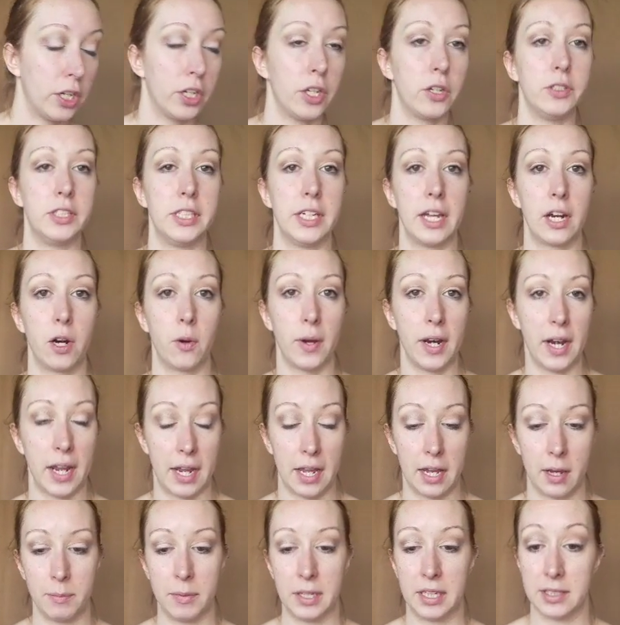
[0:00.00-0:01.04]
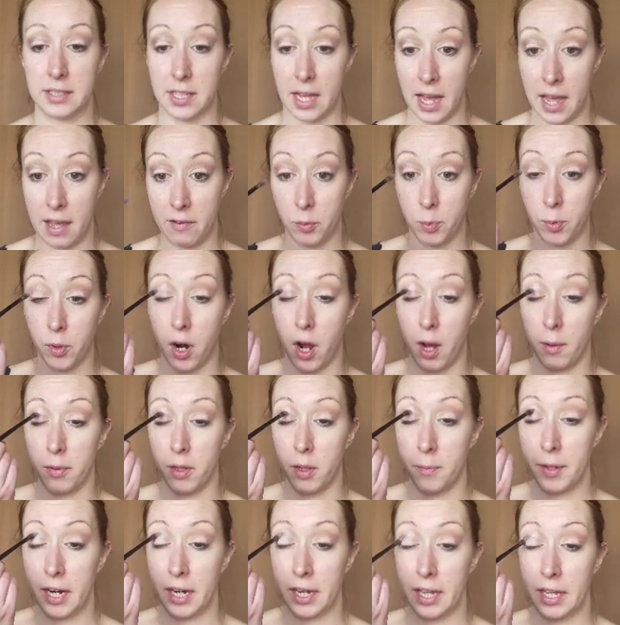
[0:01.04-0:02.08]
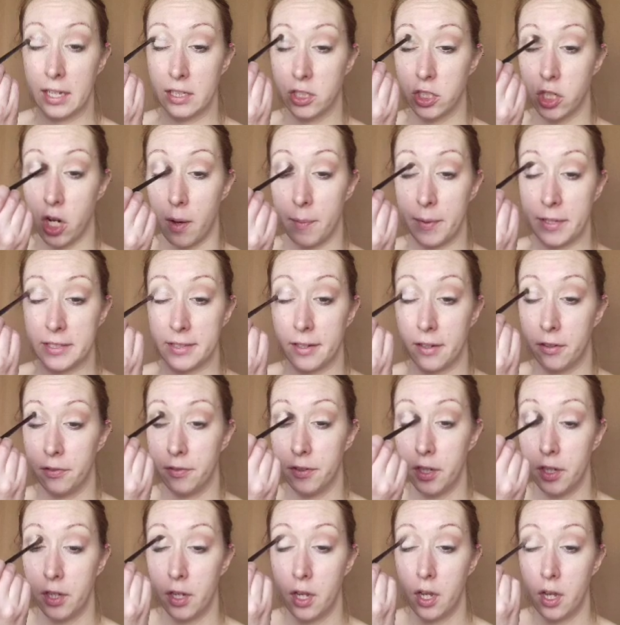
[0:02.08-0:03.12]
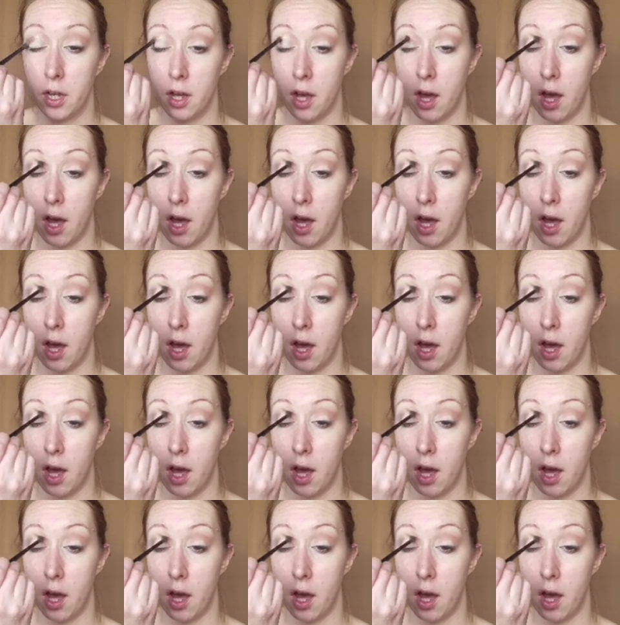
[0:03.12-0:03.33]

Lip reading: We all know Deanna went ham because I have a problem and I can't stop myself.